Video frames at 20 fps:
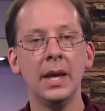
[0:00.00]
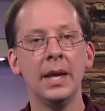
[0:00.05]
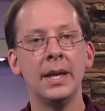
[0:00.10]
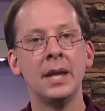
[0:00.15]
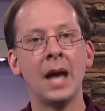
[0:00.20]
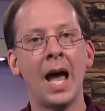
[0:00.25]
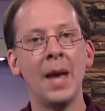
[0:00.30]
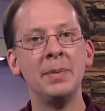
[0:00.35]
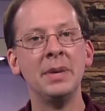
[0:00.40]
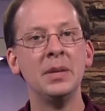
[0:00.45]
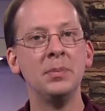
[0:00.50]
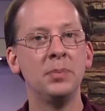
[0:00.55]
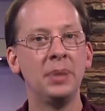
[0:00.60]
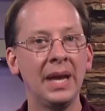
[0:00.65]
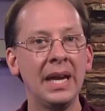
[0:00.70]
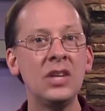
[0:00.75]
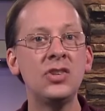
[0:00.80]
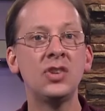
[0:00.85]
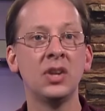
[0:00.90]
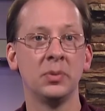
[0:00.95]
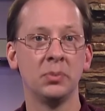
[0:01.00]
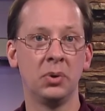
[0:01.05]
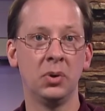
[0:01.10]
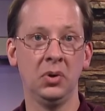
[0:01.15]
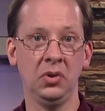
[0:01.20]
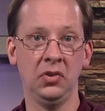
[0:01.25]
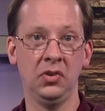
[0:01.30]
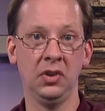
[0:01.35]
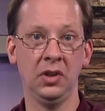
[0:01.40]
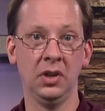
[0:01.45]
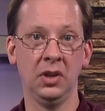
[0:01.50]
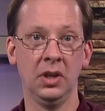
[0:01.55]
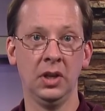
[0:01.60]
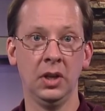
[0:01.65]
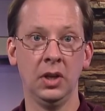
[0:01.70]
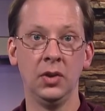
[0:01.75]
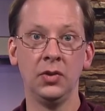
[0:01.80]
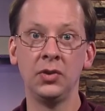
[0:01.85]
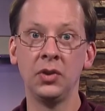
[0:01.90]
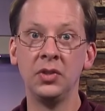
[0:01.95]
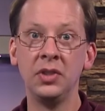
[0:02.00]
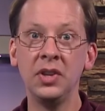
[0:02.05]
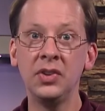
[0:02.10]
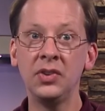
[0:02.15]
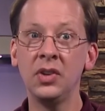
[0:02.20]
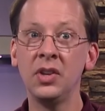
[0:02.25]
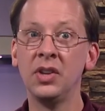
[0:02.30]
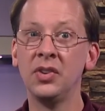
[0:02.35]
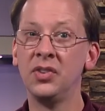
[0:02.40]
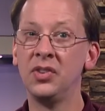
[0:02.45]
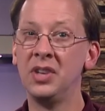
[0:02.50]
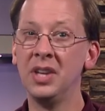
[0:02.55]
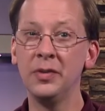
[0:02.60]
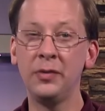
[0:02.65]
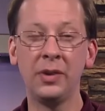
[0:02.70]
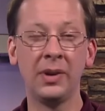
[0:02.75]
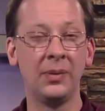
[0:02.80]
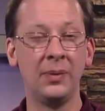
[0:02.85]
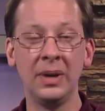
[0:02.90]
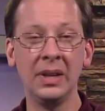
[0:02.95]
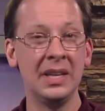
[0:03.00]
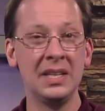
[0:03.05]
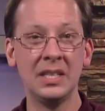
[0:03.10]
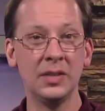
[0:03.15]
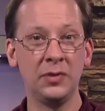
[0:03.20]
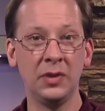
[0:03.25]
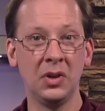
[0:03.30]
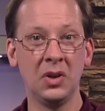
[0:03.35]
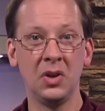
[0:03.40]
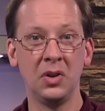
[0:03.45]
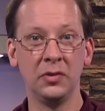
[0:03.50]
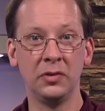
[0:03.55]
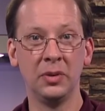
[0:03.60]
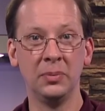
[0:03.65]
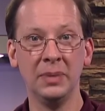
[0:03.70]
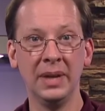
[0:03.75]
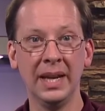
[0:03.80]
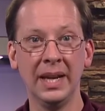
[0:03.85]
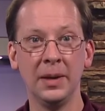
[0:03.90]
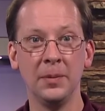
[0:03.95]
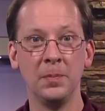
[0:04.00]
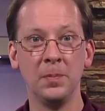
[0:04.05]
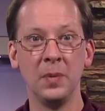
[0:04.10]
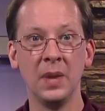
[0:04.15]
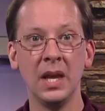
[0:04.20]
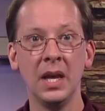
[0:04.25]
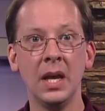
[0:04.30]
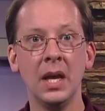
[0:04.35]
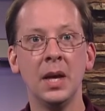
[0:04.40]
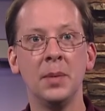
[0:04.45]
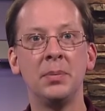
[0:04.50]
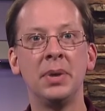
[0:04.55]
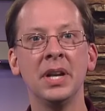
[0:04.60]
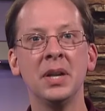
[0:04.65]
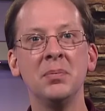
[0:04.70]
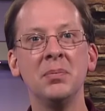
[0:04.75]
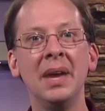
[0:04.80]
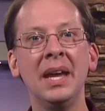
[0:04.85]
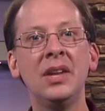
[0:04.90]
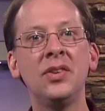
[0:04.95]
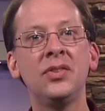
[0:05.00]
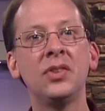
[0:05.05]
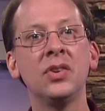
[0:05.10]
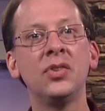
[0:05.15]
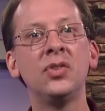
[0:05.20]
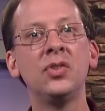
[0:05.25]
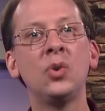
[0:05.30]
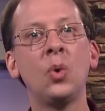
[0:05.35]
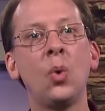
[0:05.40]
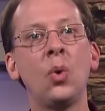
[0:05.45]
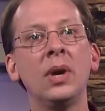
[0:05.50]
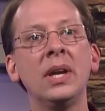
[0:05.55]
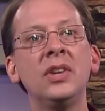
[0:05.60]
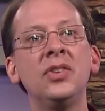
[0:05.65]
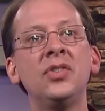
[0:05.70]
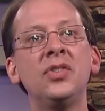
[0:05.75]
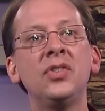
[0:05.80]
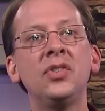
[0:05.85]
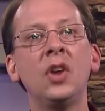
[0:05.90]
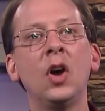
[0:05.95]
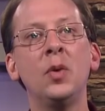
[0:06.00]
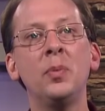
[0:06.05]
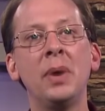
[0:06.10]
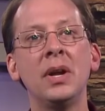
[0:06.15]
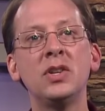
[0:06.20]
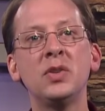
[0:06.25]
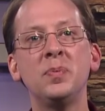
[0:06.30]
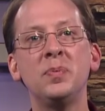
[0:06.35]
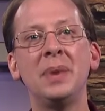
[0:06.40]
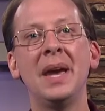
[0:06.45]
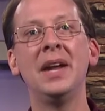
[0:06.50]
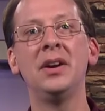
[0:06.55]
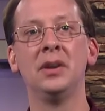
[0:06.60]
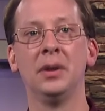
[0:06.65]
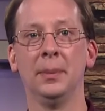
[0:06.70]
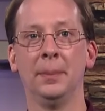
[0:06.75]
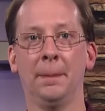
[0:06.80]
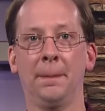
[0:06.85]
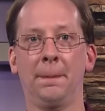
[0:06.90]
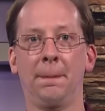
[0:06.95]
Now, I'm an impatient person, so this is diff really difficult for me, but it makes the story so much better.